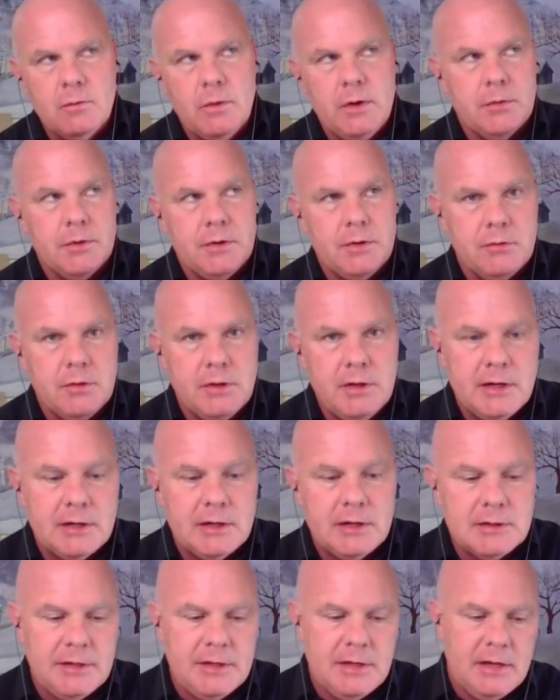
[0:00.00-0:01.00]
we will
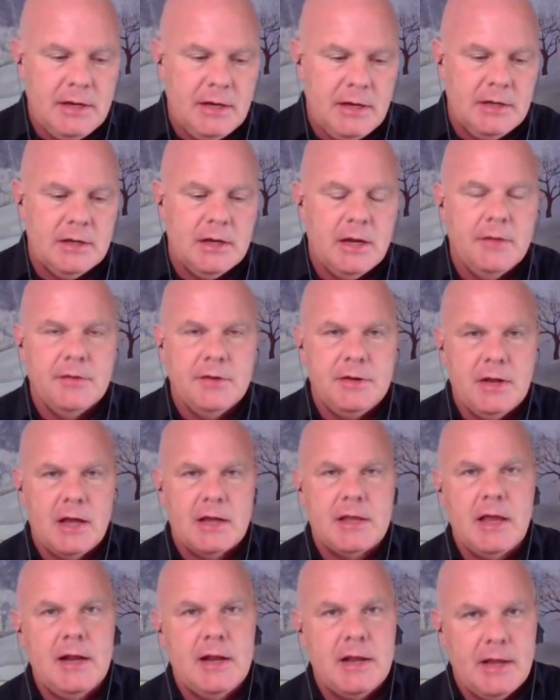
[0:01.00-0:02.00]
uniquely need in the
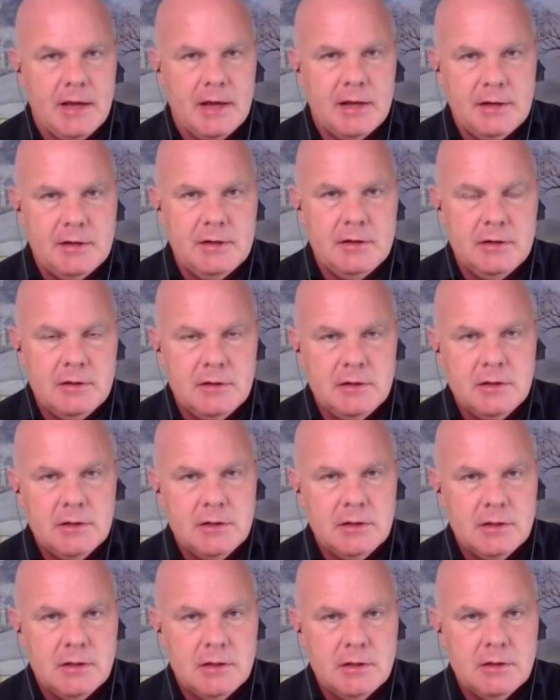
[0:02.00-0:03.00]
decade ahead
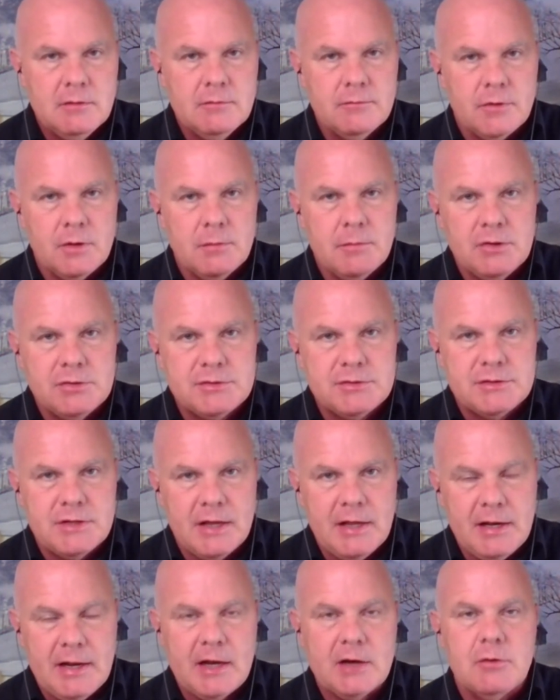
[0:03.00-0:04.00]
for the most
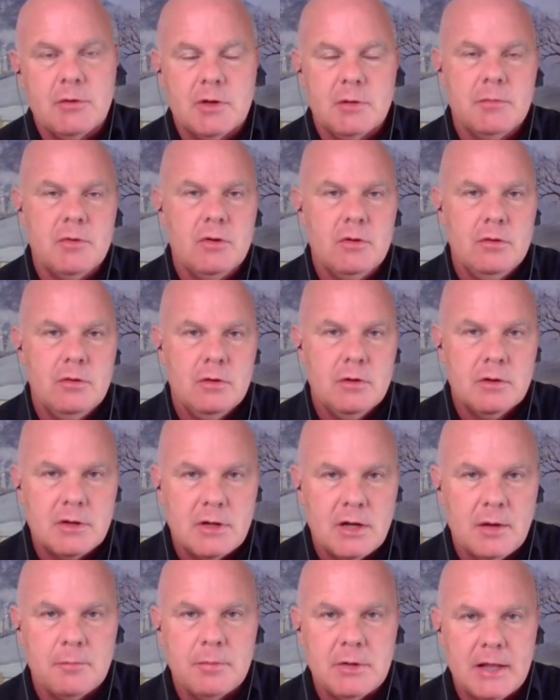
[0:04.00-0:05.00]
inequitable,
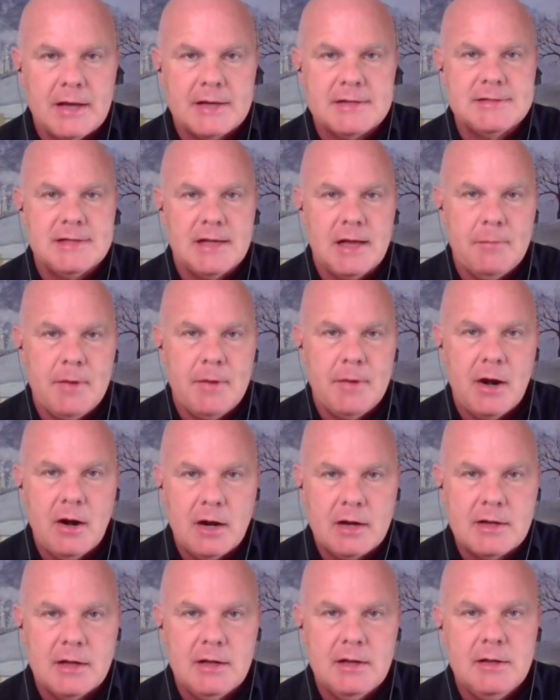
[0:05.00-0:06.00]
complex
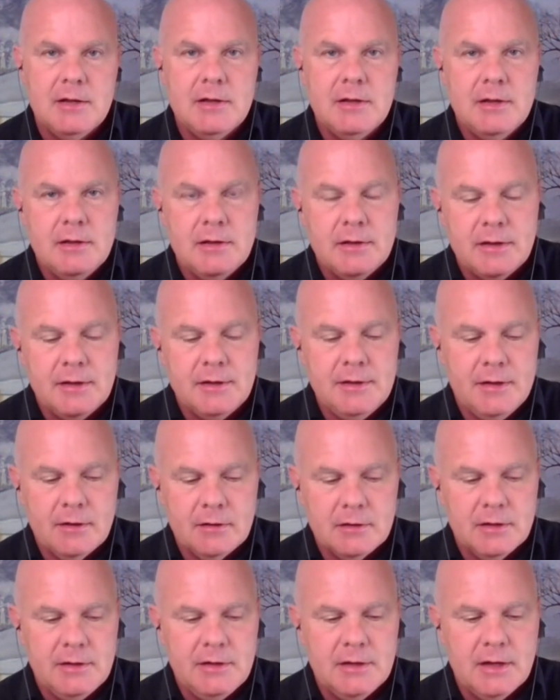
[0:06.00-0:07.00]
America in
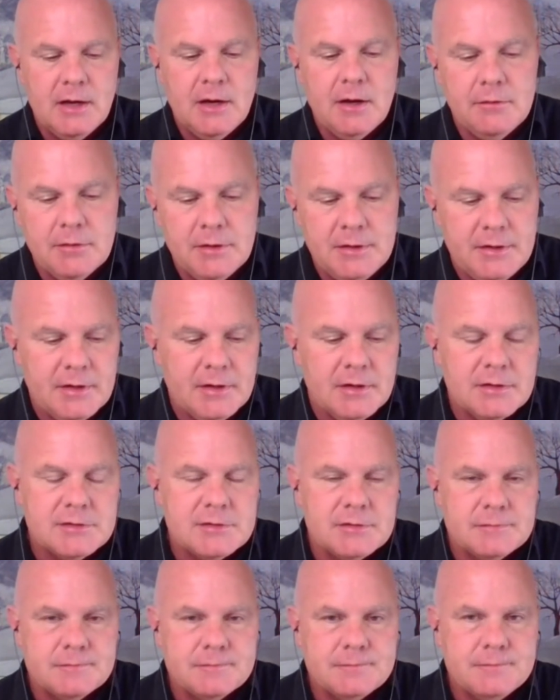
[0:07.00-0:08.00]
nearly 100
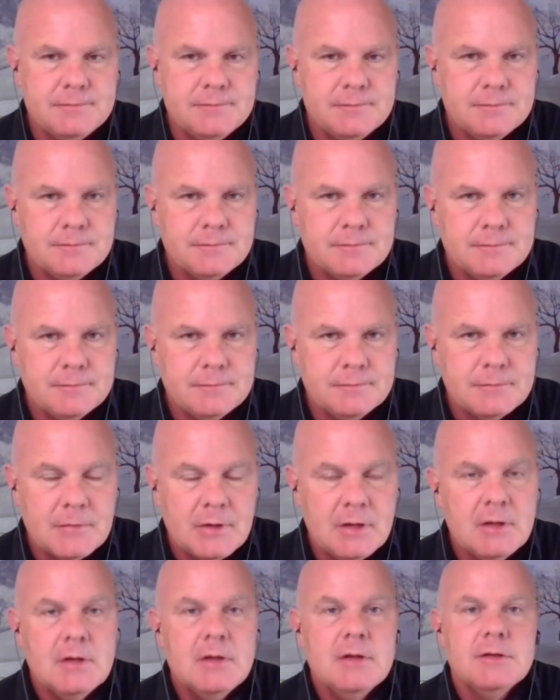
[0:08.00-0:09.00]
years?
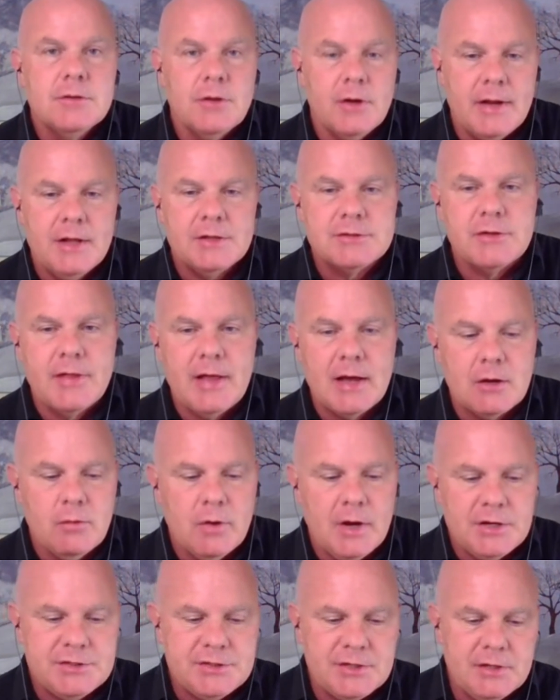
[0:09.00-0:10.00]
So to answer that
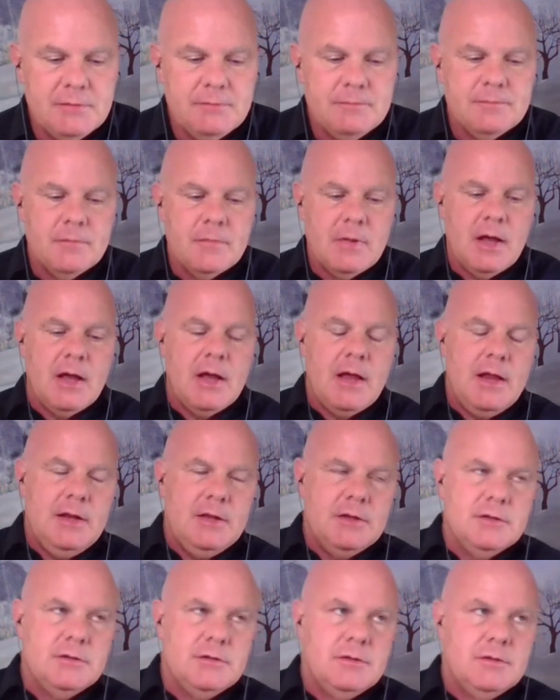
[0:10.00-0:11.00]
question,
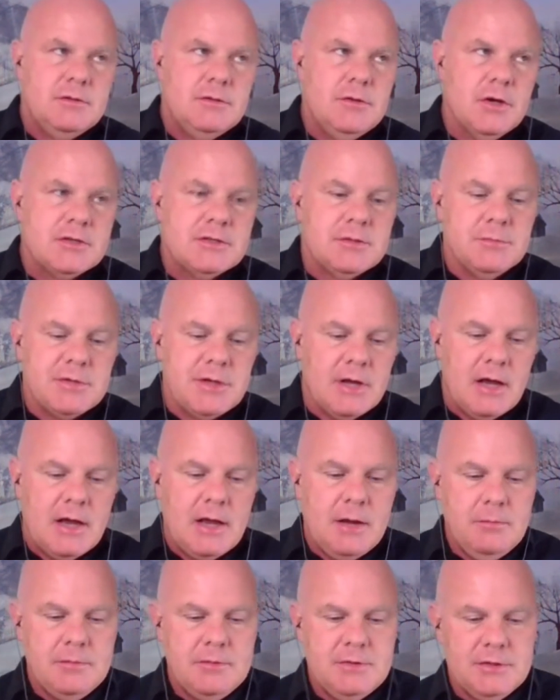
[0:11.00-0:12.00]
I took some
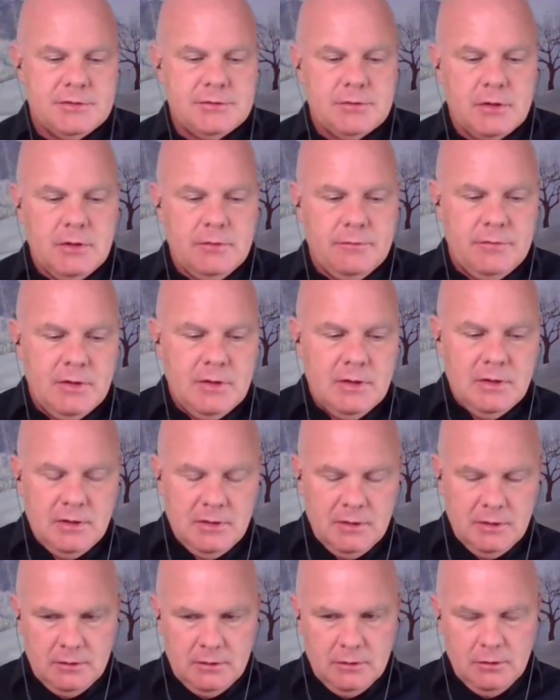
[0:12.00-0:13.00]
time to sort of
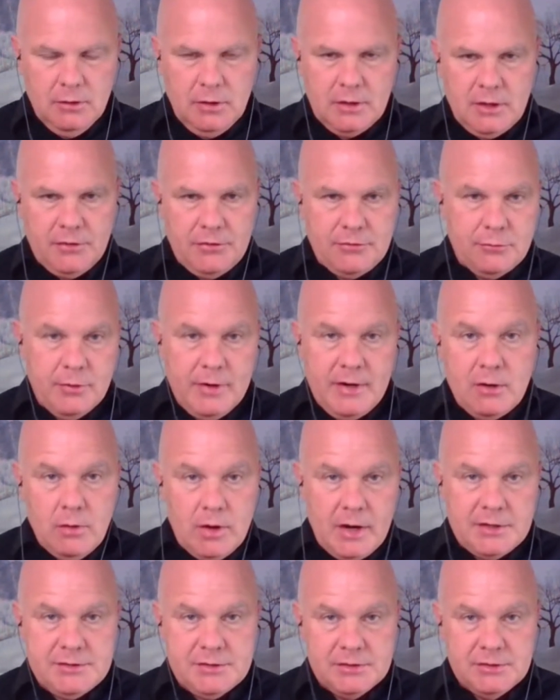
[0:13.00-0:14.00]
look at 3
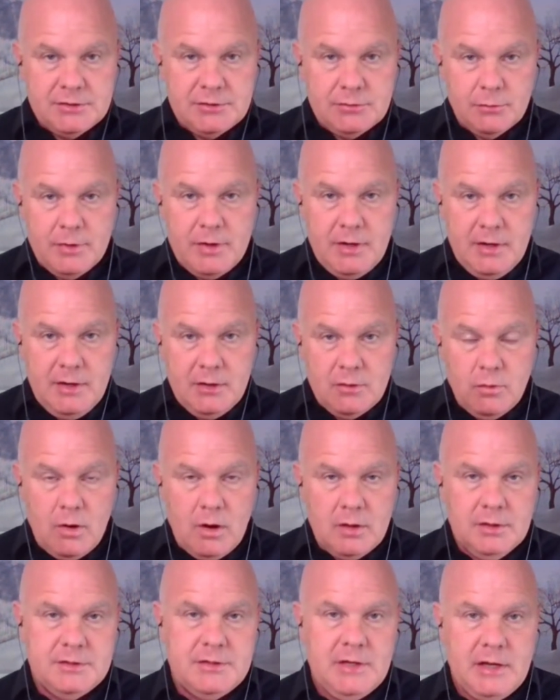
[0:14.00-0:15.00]
questions, 3
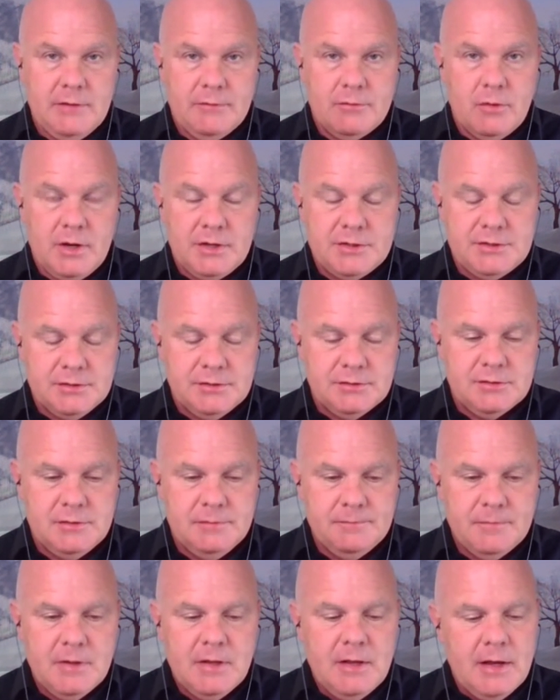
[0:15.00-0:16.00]
qualitative questions.
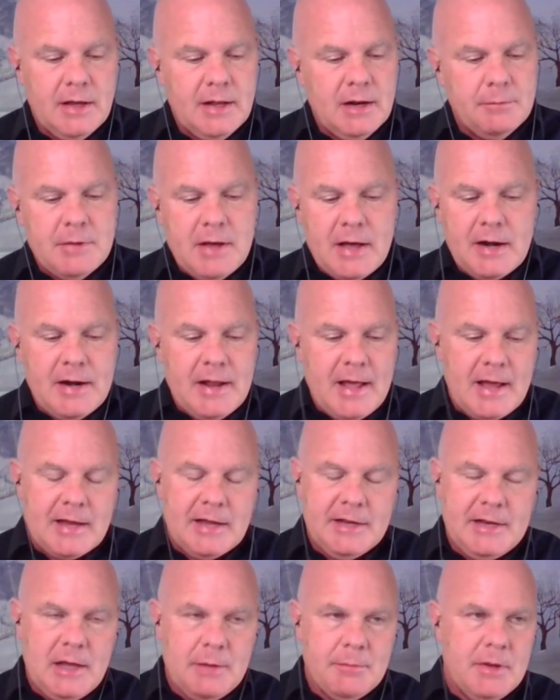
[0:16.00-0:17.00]
And I'm not an
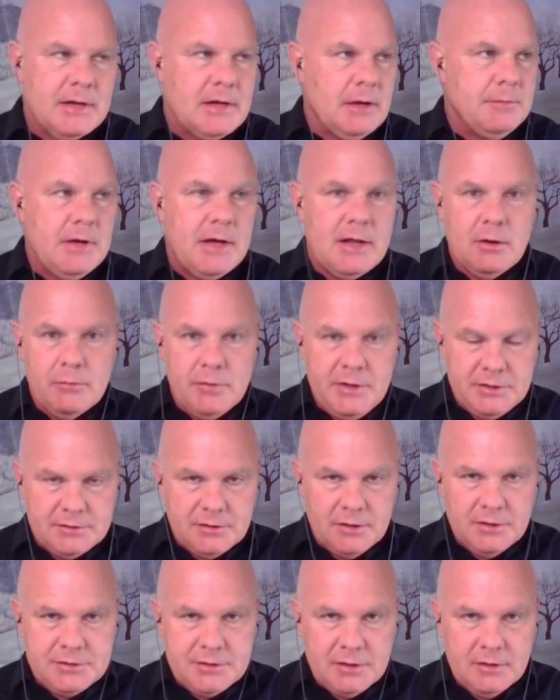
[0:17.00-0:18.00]
academic, I'm not a
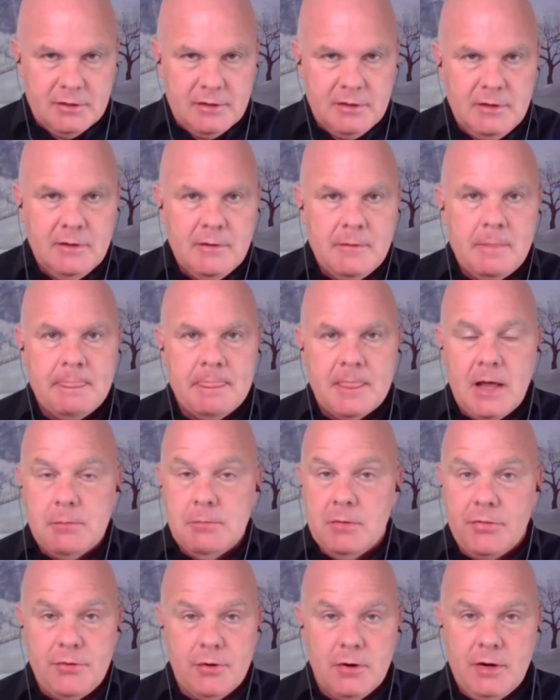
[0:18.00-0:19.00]
researcher,
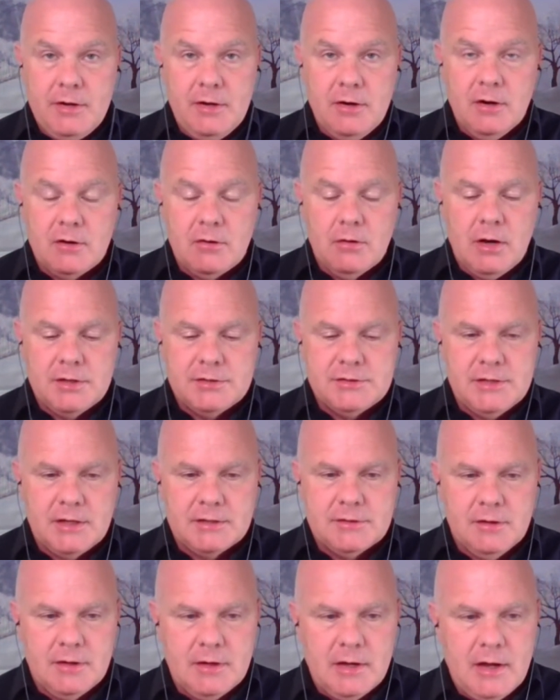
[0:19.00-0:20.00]
I'm a 30-year
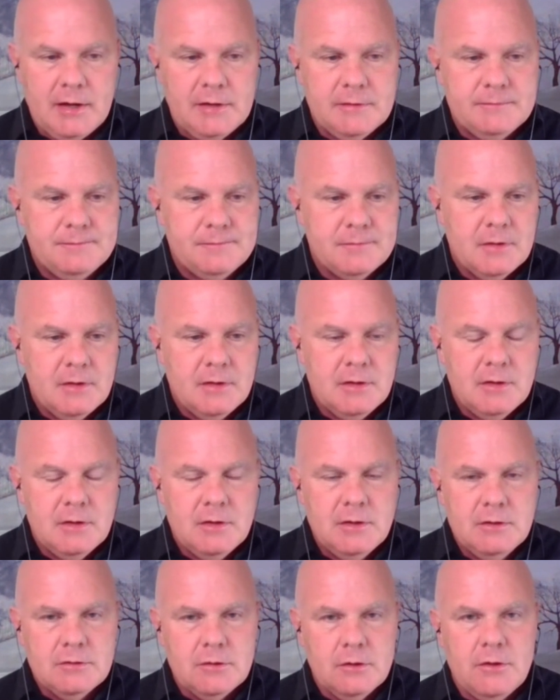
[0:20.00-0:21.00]
cross-sector guy.
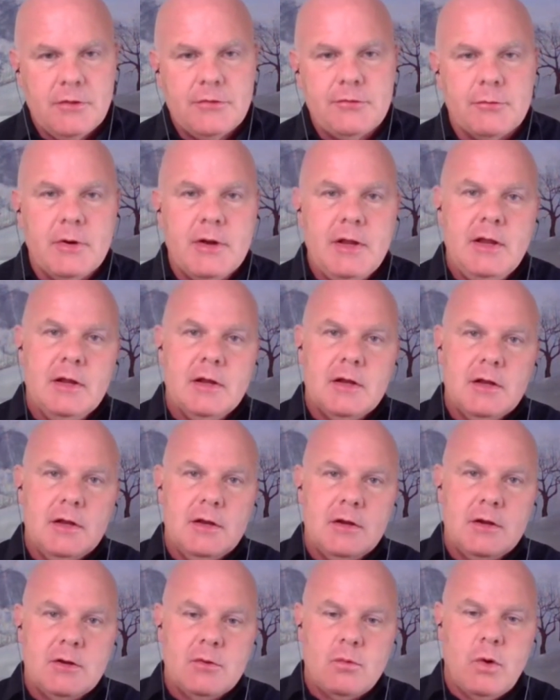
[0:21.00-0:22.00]
So the 3
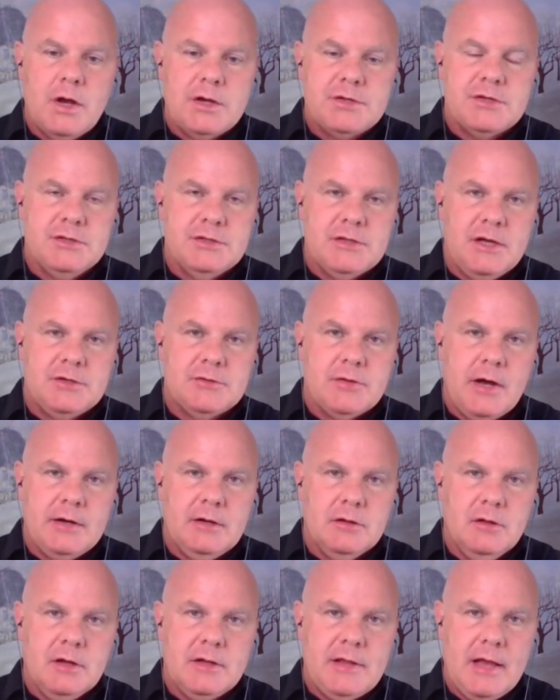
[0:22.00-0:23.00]
questions I tried
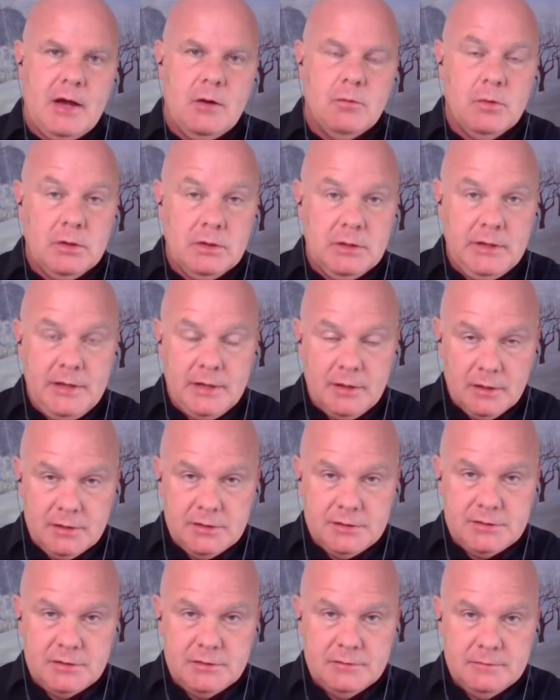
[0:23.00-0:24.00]
to look at were
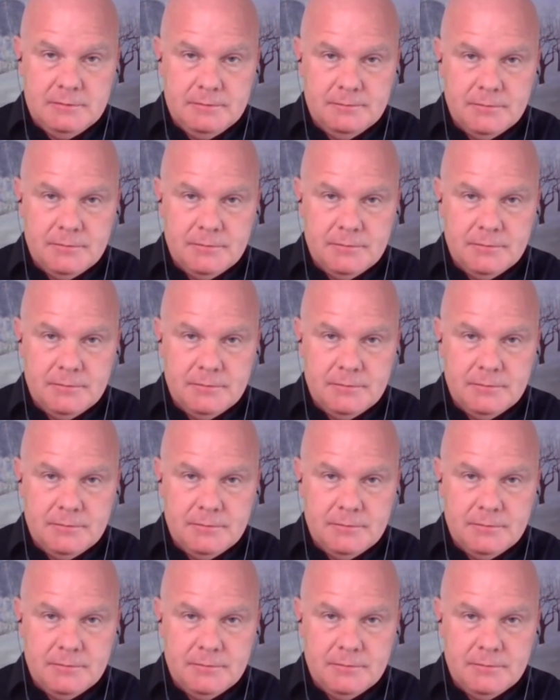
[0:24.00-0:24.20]
leaders.